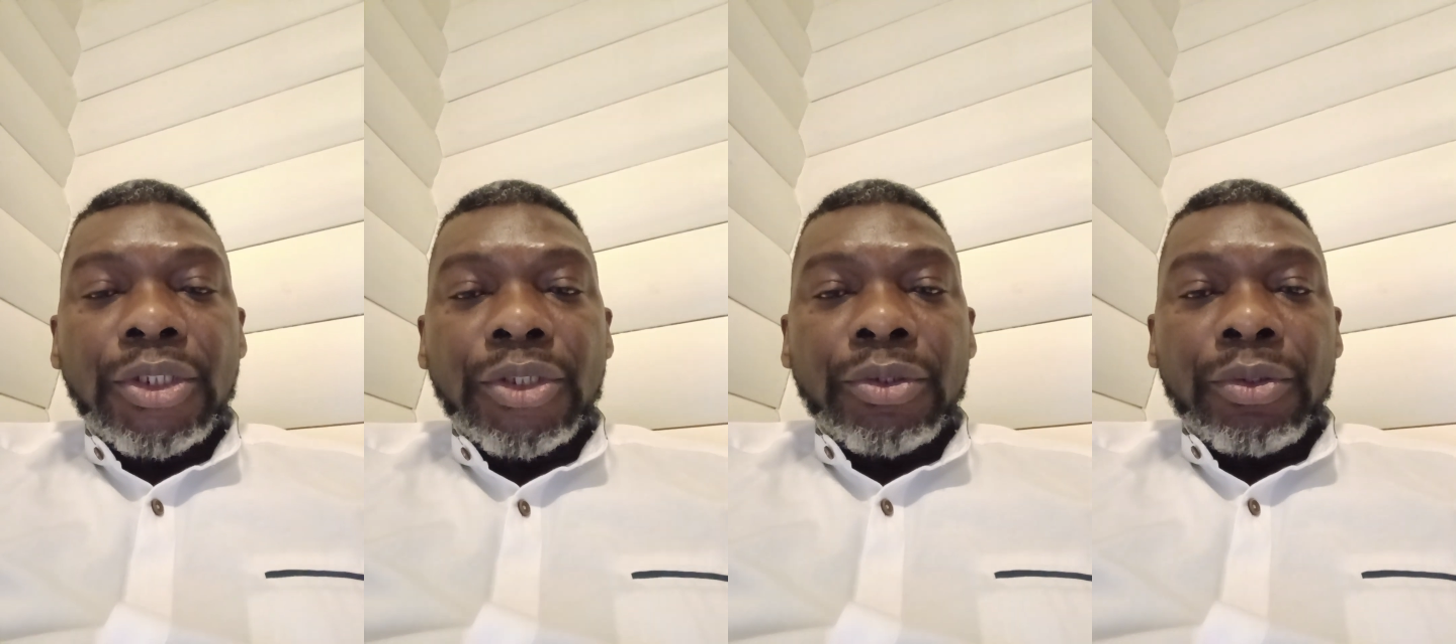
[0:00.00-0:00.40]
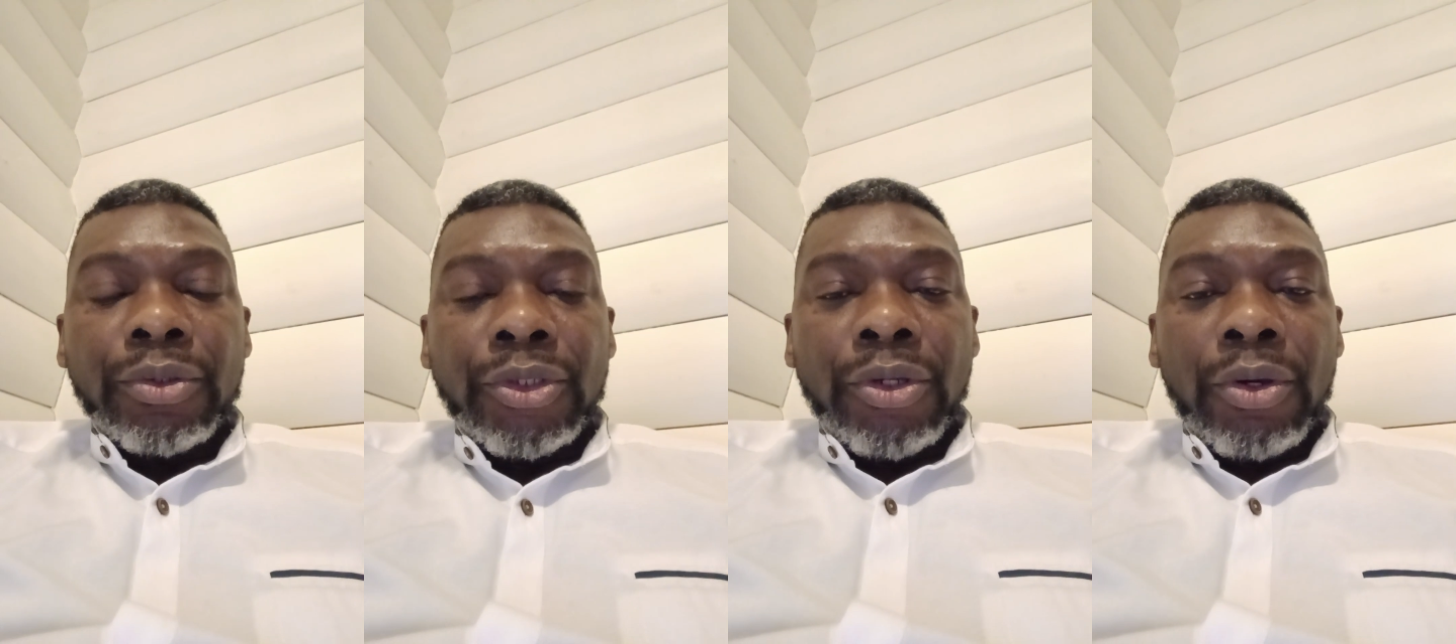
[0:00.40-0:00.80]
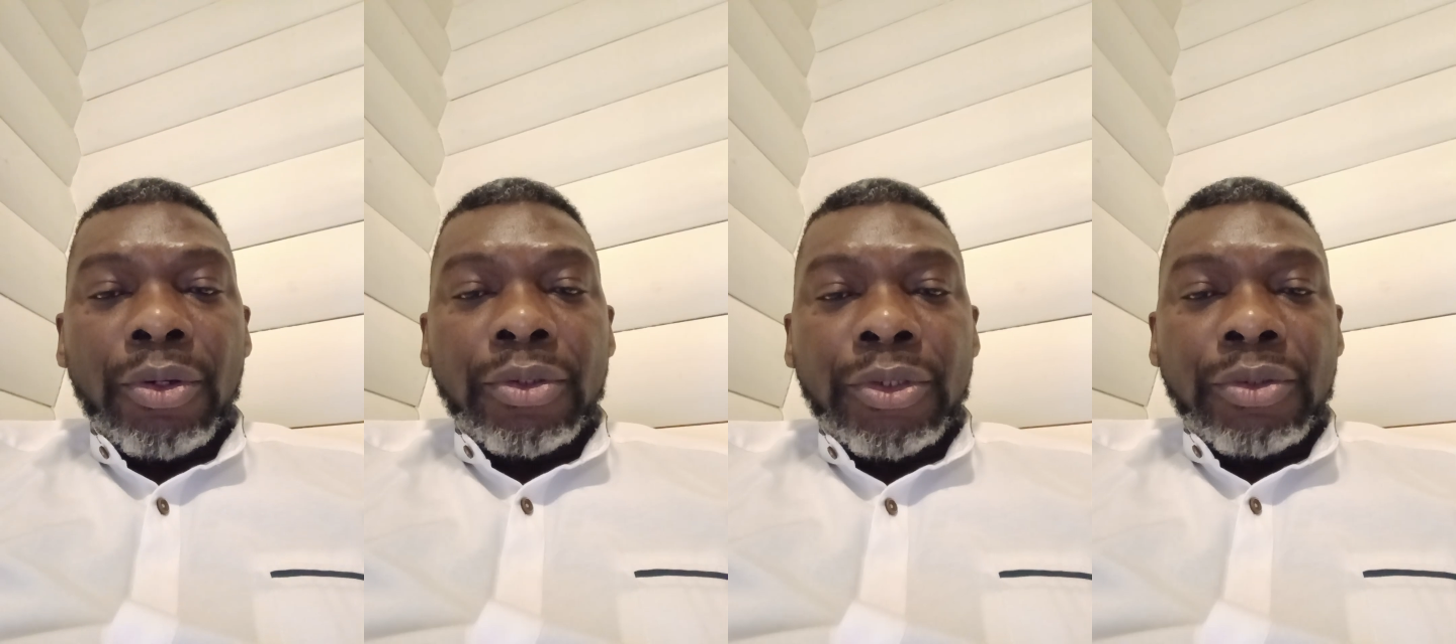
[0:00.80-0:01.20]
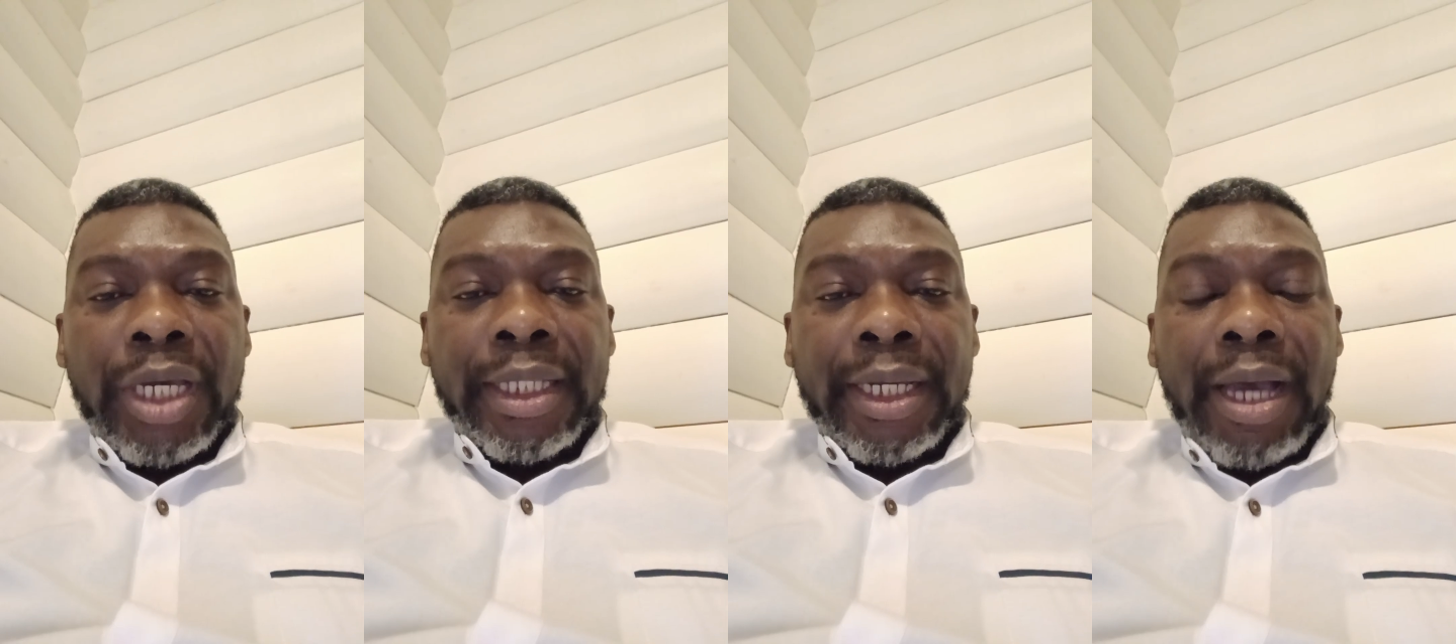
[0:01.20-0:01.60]
you
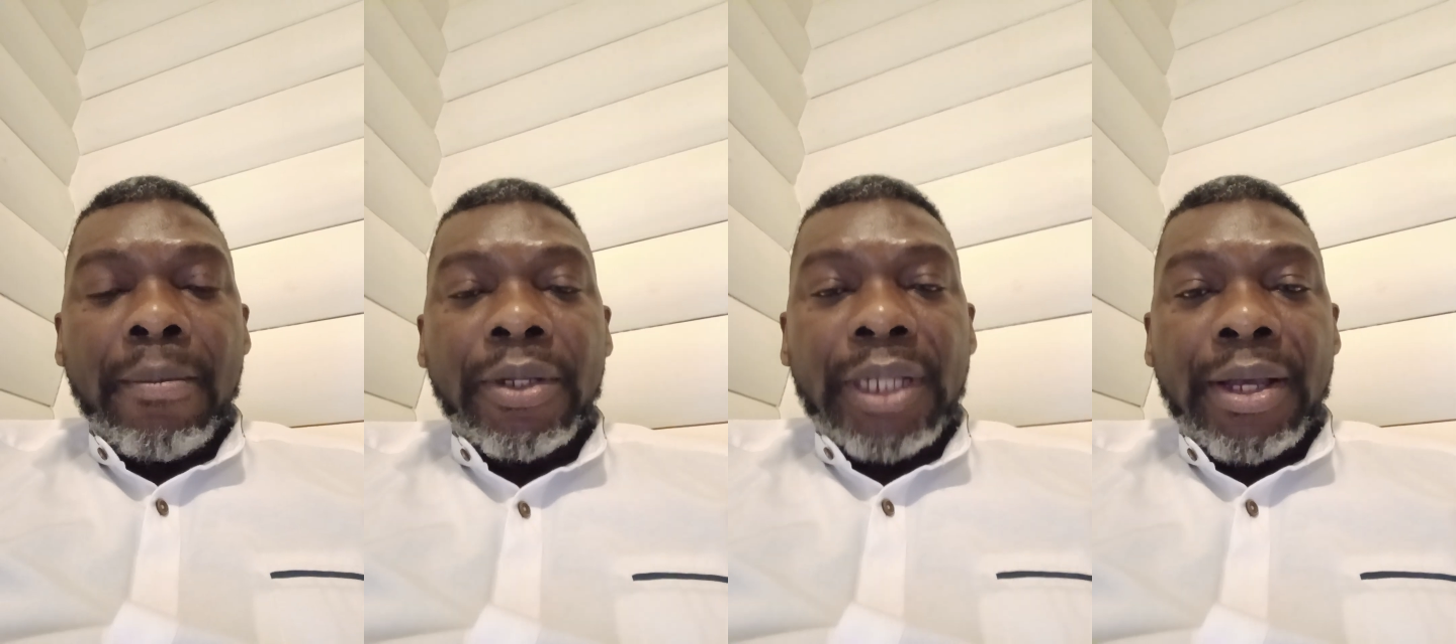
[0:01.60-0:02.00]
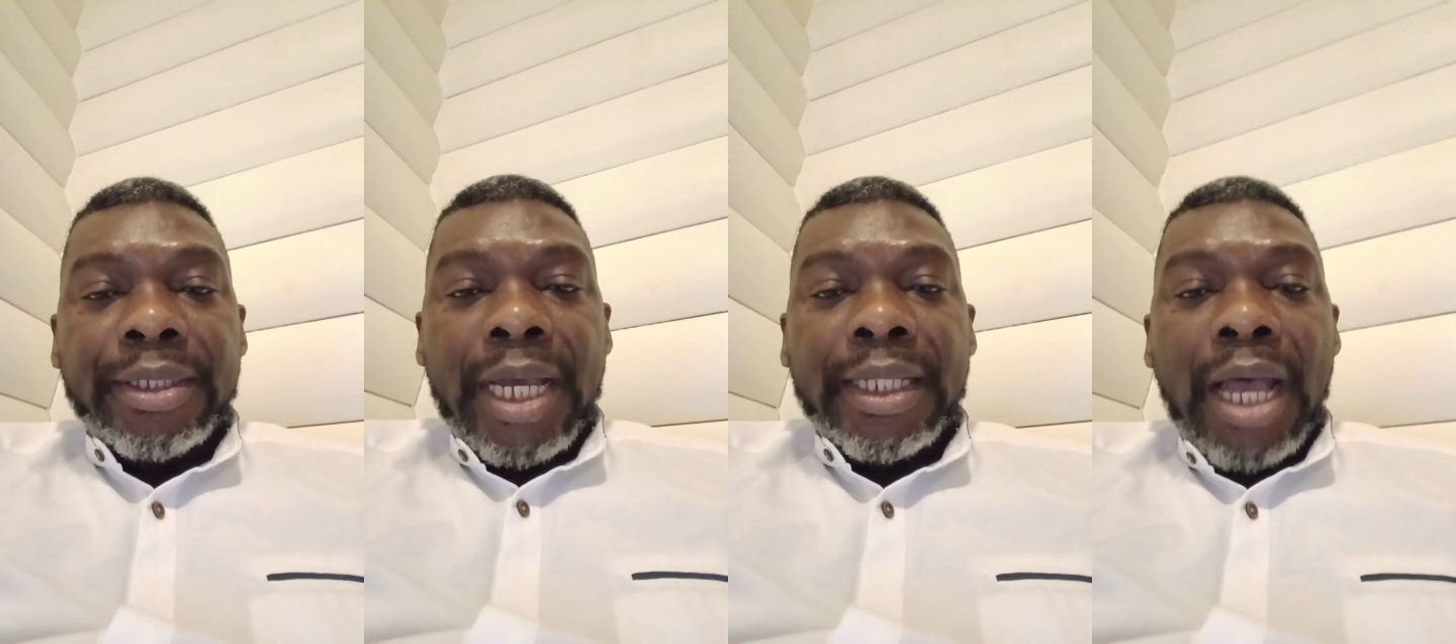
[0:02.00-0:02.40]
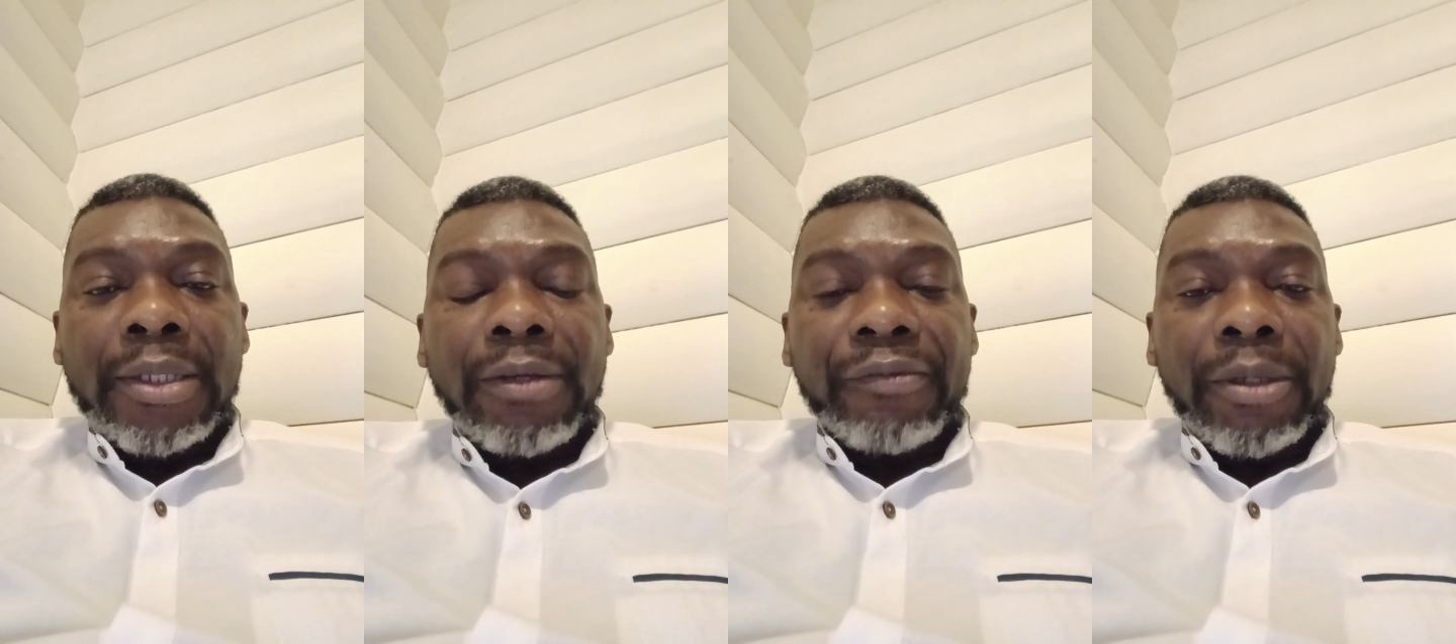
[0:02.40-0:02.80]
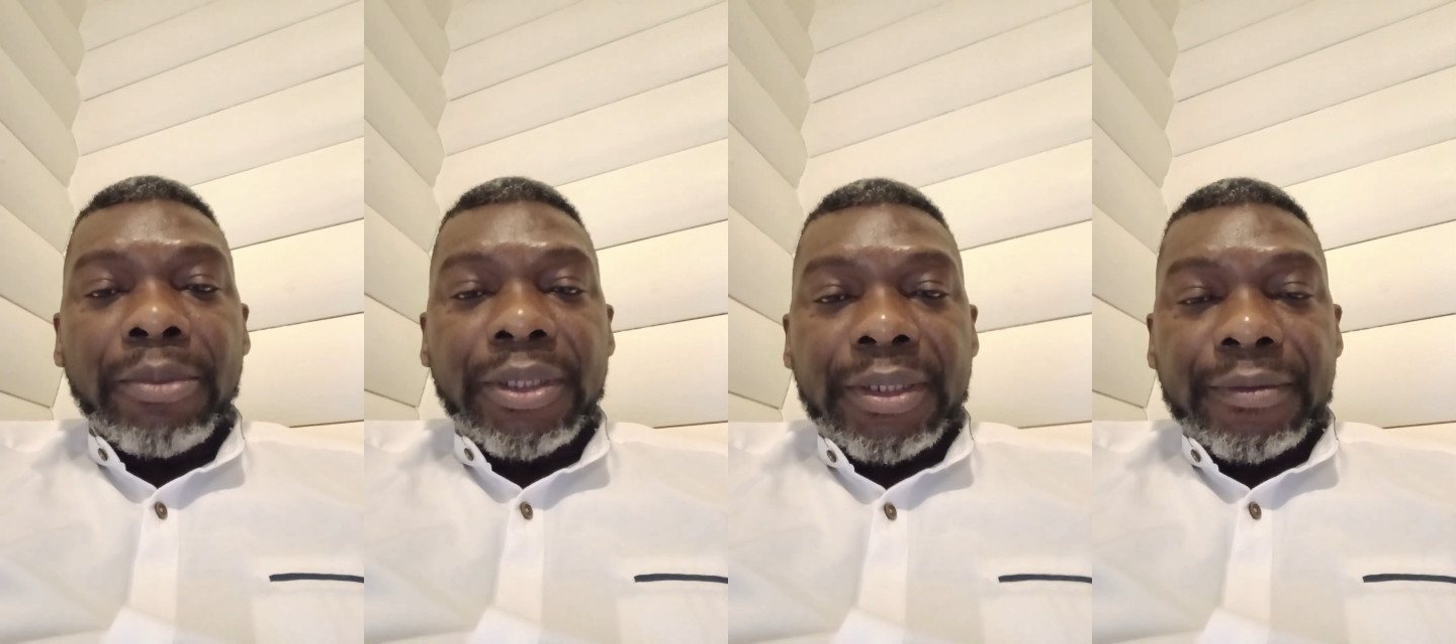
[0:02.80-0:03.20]
get the carbon dioxide out of your
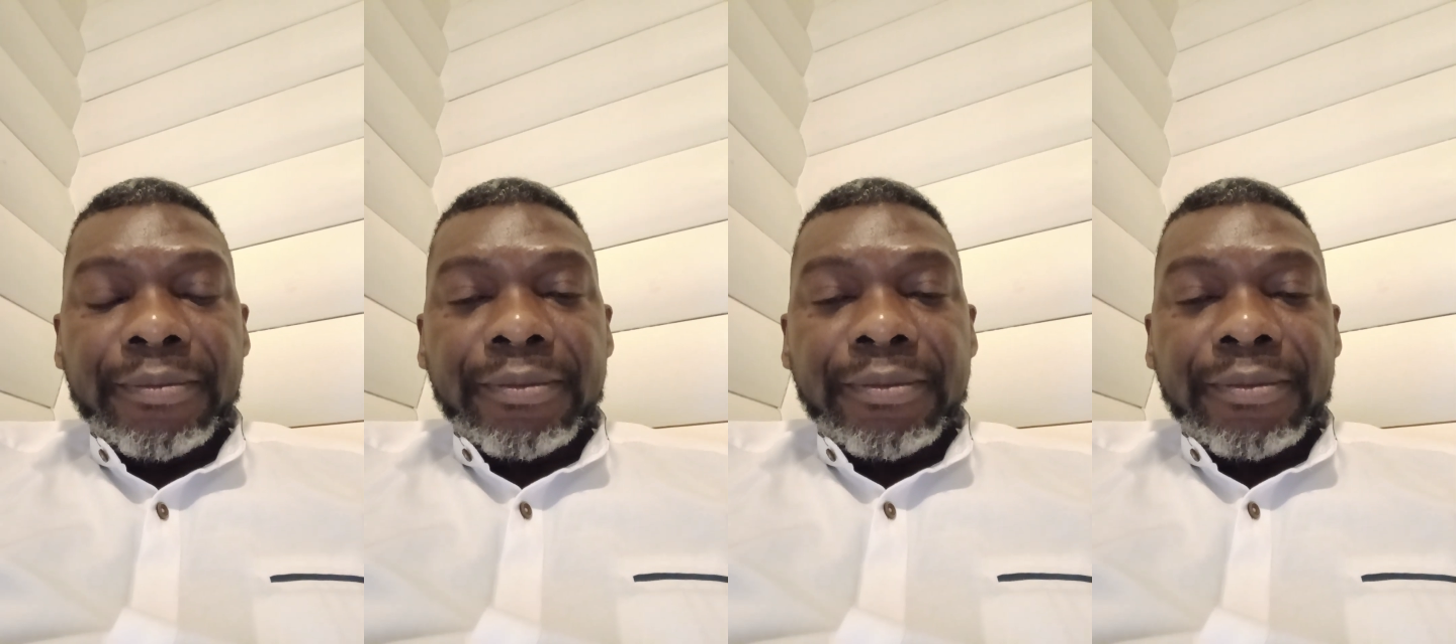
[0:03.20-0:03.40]
body.